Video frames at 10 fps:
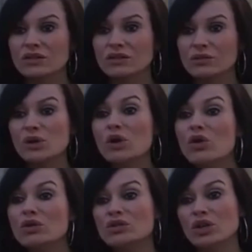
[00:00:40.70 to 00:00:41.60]
We
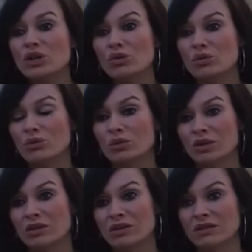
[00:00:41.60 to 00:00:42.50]
all do.
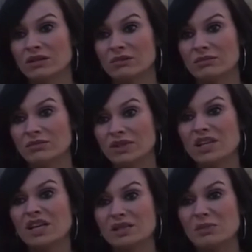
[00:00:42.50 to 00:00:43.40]
But
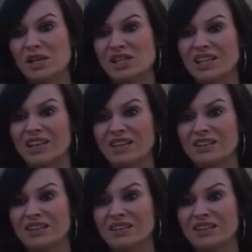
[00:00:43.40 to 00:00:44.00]
Dad especially.